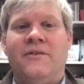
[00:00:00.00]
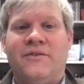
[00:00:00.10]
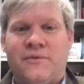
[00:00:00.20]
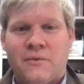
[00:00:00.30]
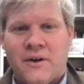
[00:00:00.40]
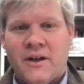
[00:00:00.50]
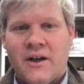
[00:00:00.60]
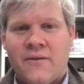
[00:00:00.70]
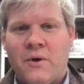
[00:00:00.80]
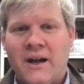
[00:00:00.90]
story
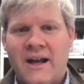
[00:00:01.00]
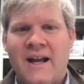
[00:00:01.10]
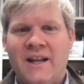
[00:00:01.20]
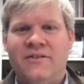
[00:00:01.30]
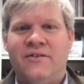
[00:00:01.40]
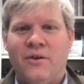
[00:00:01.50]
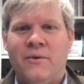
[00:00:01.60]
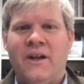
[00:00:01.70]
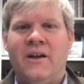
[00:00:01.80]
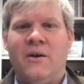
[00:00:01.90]
of what God is doing